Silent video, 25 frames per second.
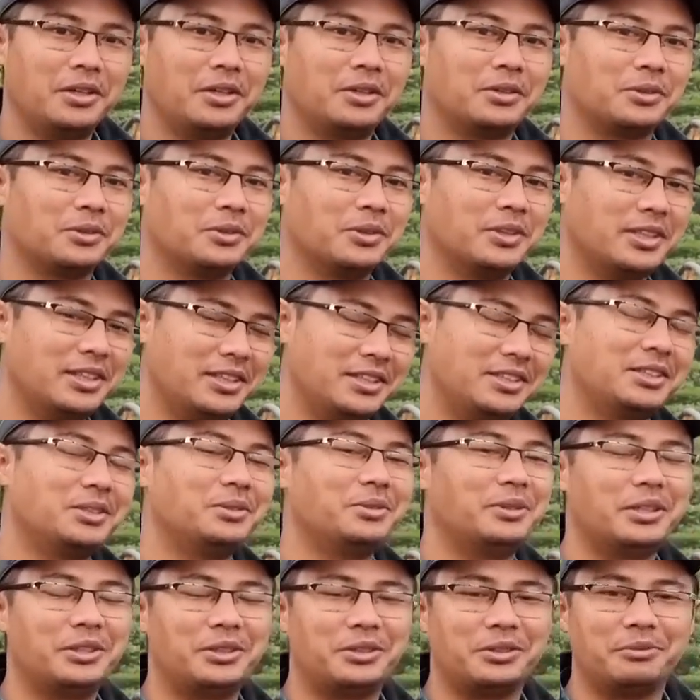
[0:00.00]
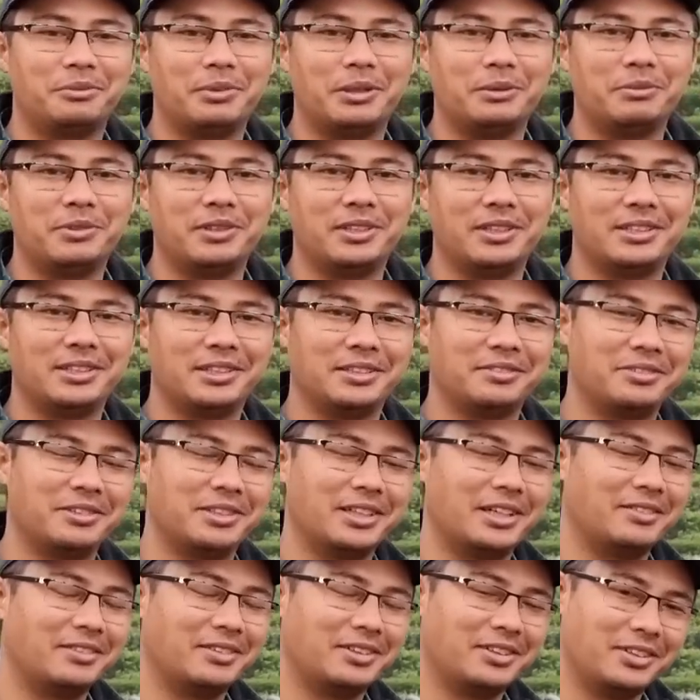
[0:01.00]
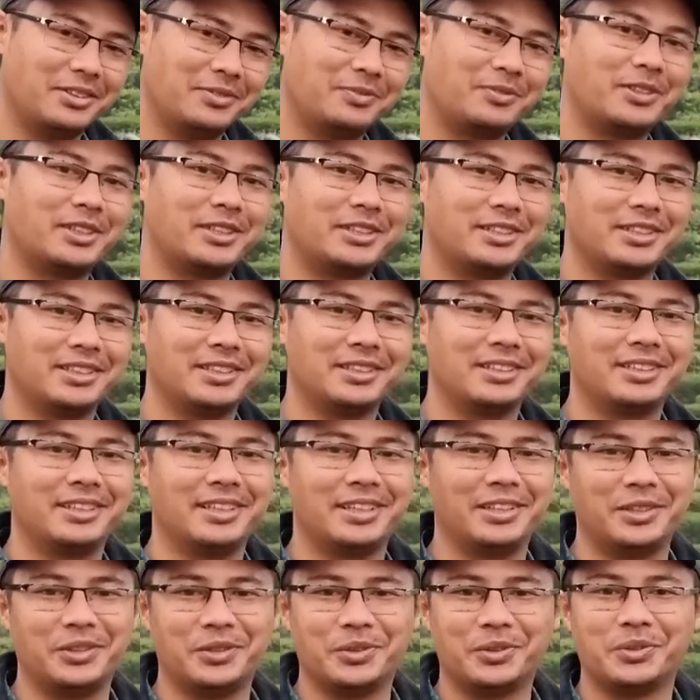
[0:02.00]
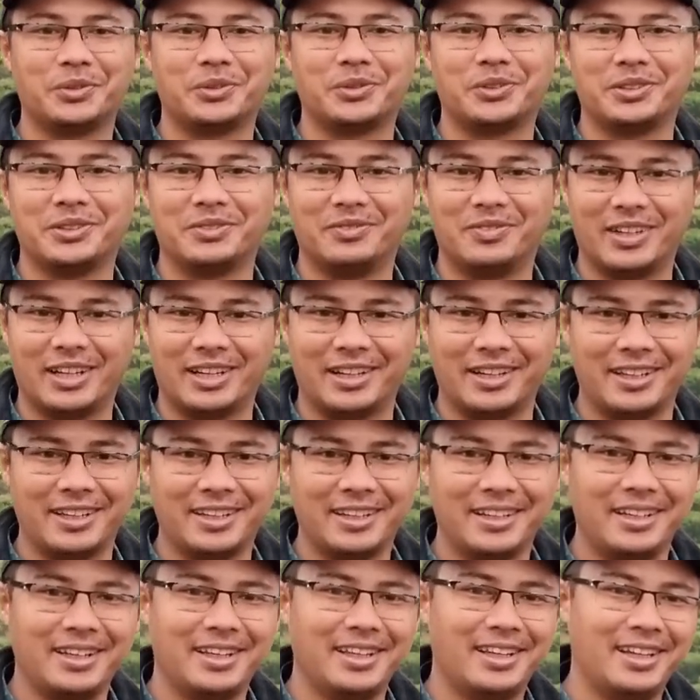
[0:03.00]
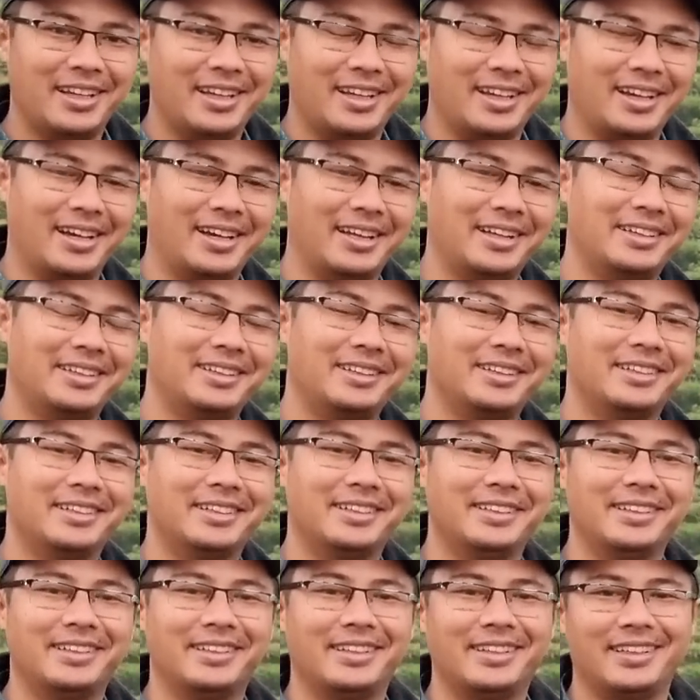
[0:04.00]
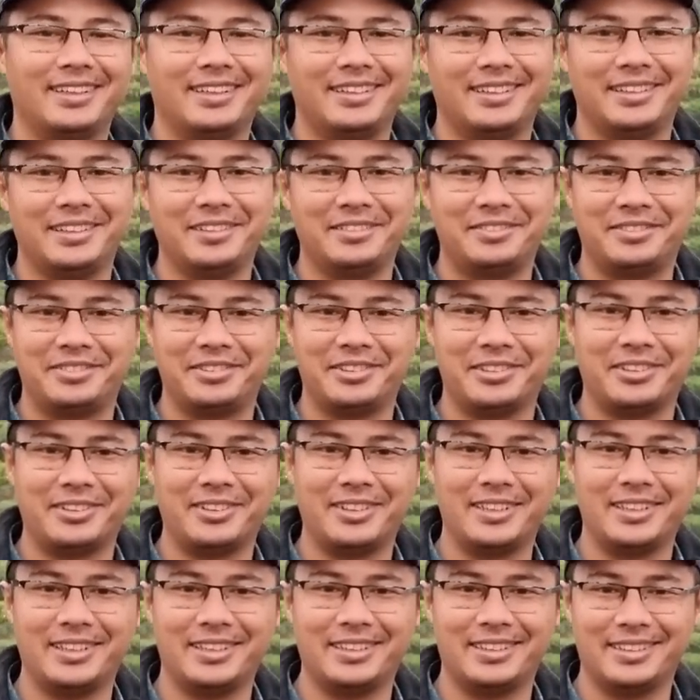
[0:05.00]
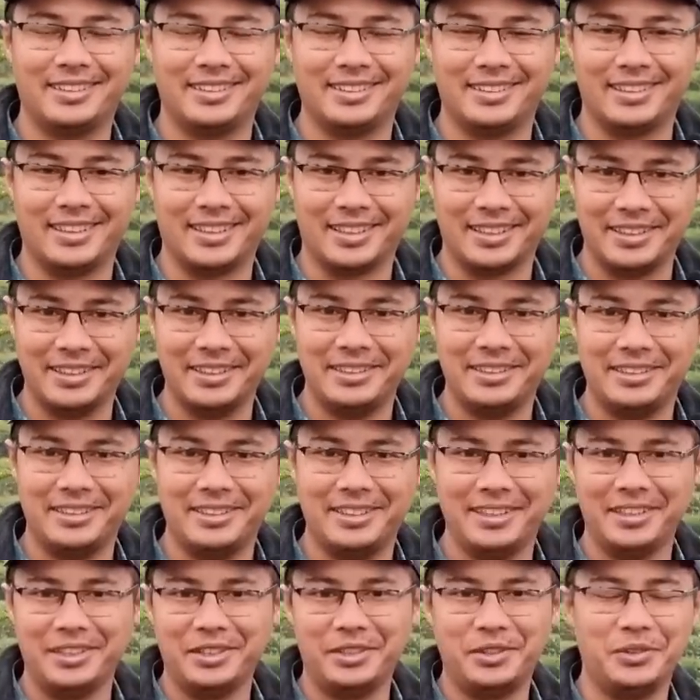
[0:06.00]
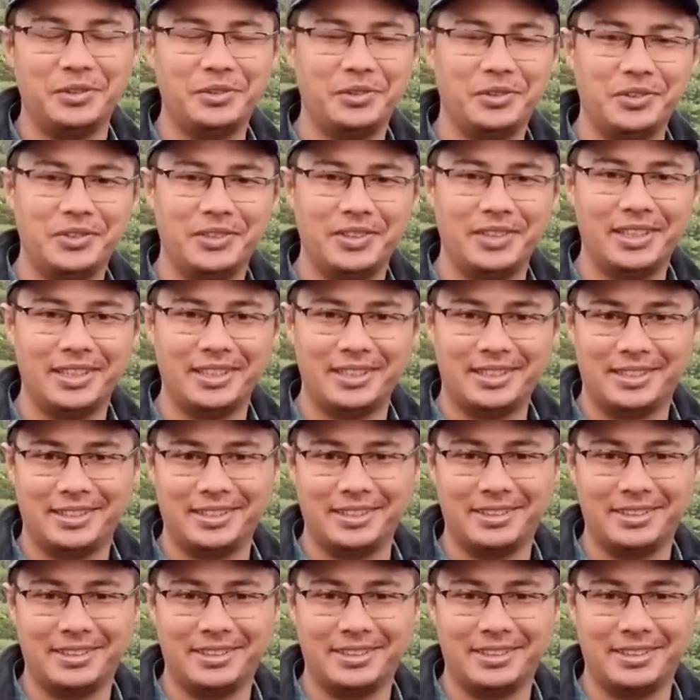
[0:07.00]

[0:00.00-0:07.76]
So an easy way to remember is, if you have a lot of pressure, then you go to the bar, and if you're in Nagaland, then you know that